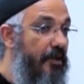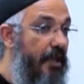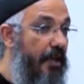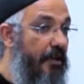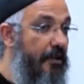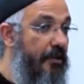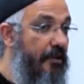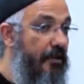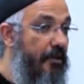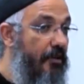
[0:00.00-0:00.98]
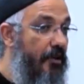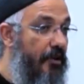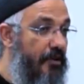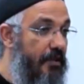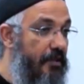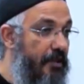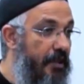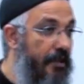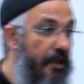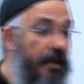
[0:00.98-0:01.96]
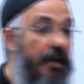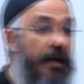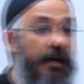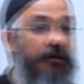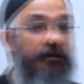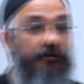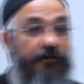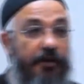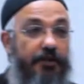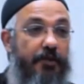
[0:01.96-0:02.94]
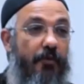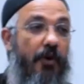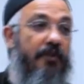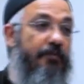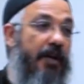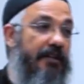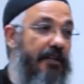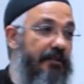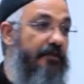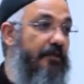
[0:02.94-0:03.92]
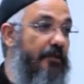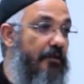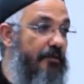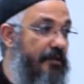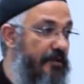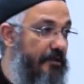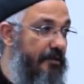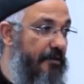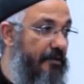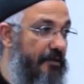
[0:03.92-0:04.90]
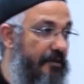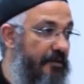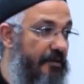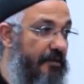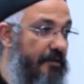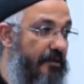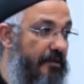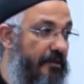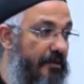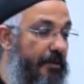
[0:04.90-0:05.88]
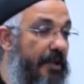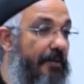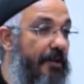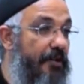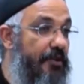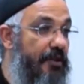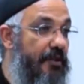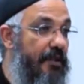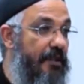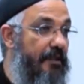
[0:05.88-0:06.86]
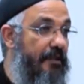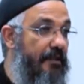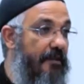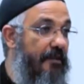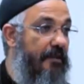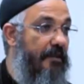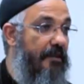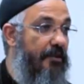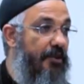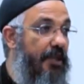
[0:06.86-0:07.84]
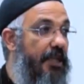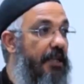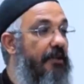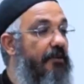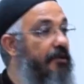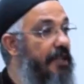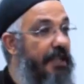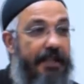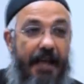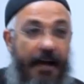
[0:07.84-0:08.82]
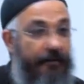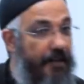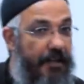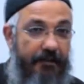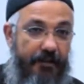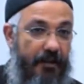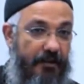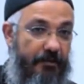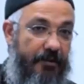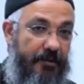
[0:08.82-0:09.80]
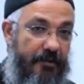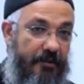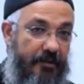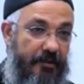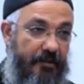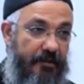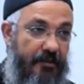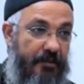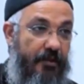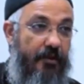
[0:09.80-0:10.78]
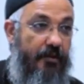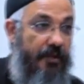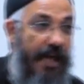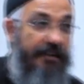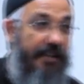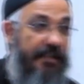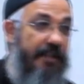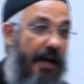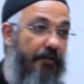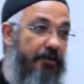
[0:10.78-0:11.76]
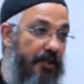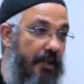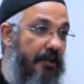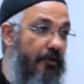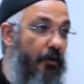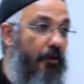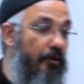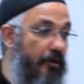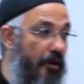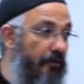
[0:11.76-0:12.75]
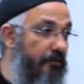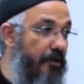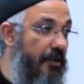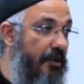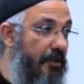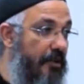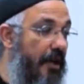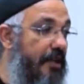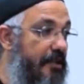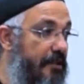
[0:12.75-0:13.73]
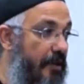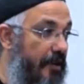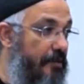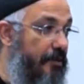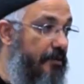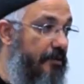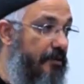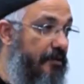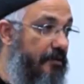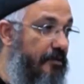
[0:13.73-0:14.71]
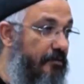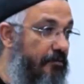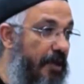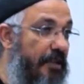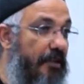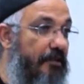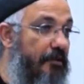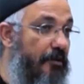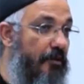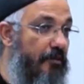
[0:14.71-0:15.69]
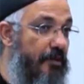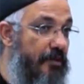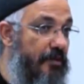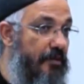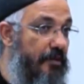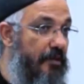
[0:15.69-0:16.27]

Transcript: King Constantine. Her conversion was by the to the Romans to become a Christian. She didn't have any of the Gospels. So that is how she got hold of Christ's Gospel, by the letter to the Romans.